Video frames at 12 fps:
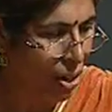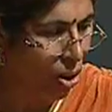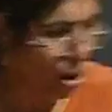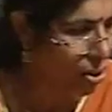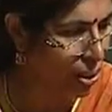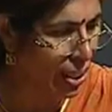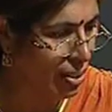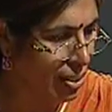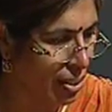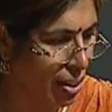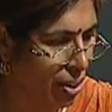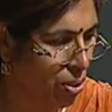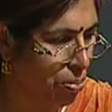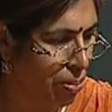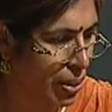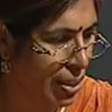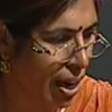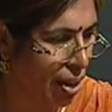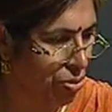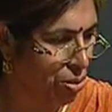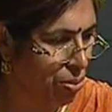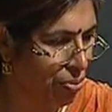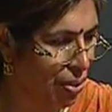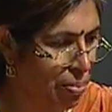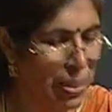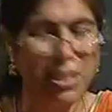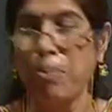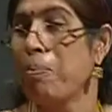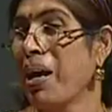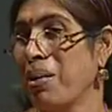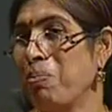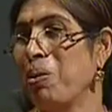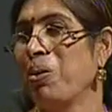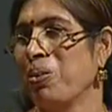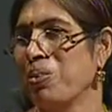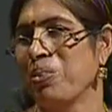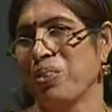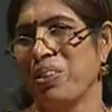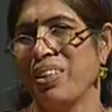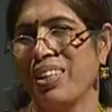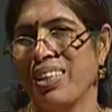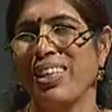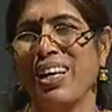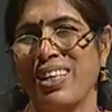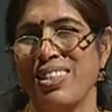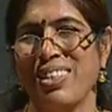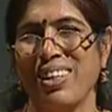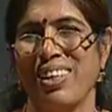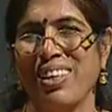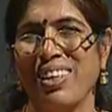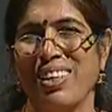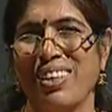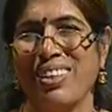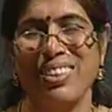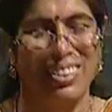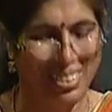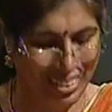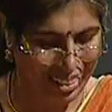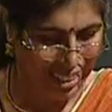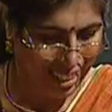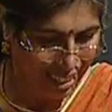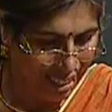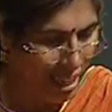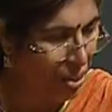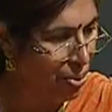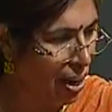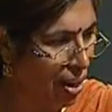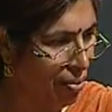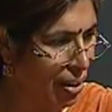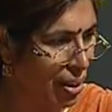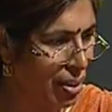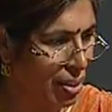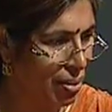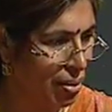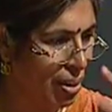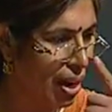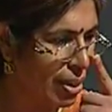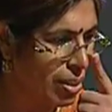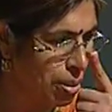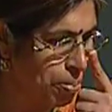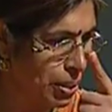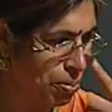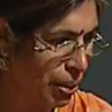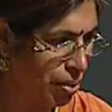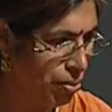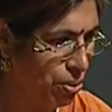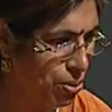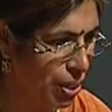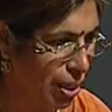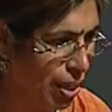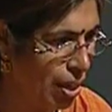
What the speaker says: then all these equipment, they have to be field bus compatible also, that is there. Then you have, in larger perspective, you see,